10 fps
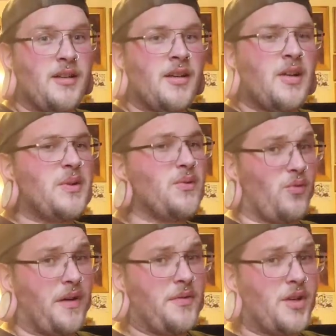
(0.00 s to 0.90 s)
it wasn't
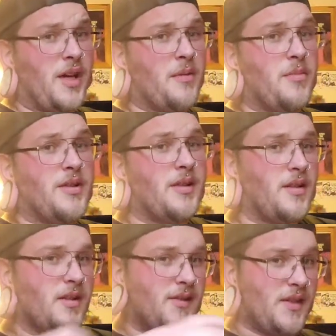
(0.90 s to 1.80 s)
rough shape, but
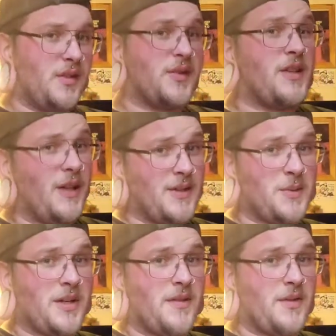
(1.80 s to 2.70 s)
the seals and the ends
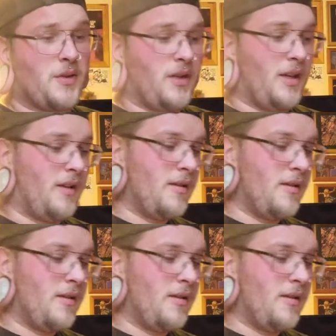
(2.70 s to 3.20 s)
were definitely,